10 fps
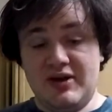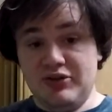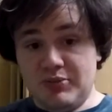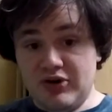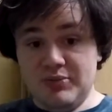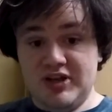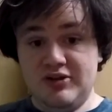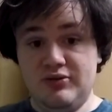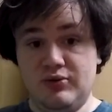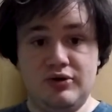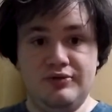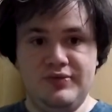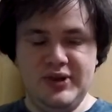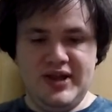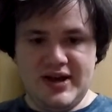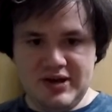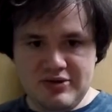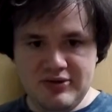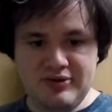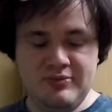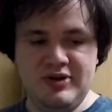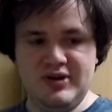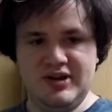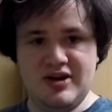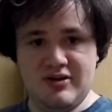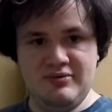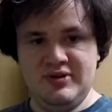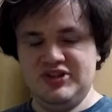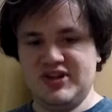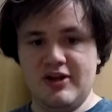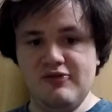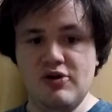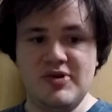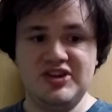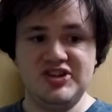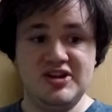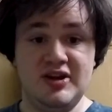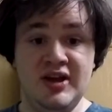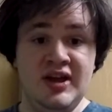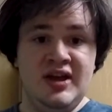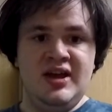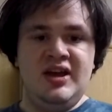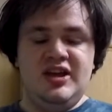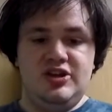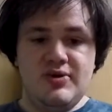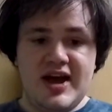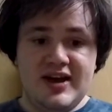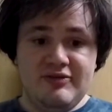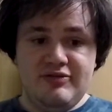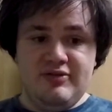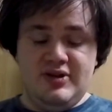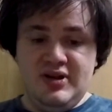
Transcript: out in the Permian, or really any other shale formation, you have